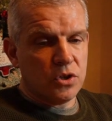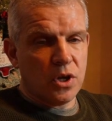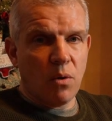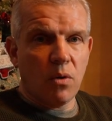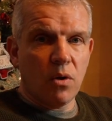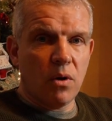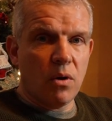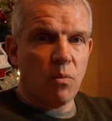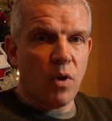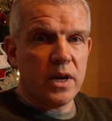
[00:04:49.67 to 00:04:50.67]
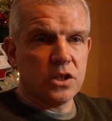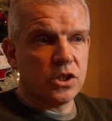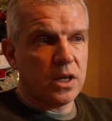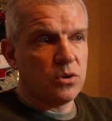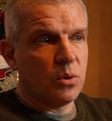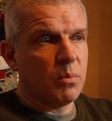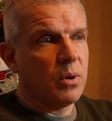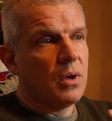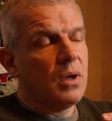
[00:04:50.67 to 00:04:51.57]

So when it's set up